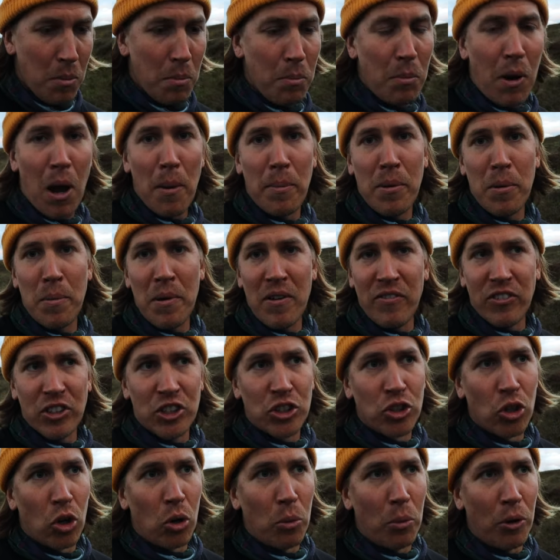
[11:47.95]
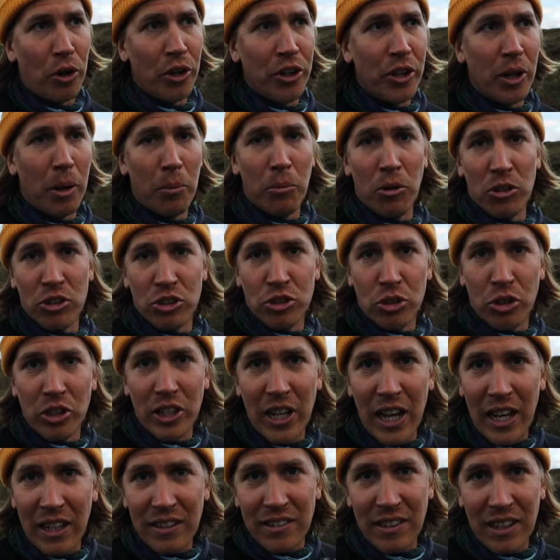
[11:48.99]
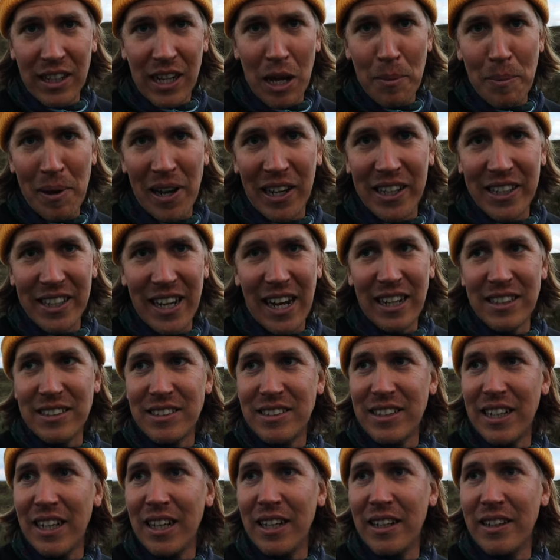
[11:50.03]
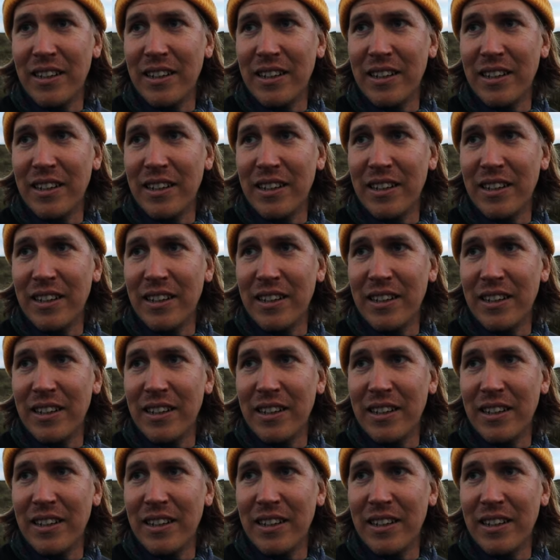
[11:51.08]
might be a bit of a short one. I'm not sure yet until I get back and edit it.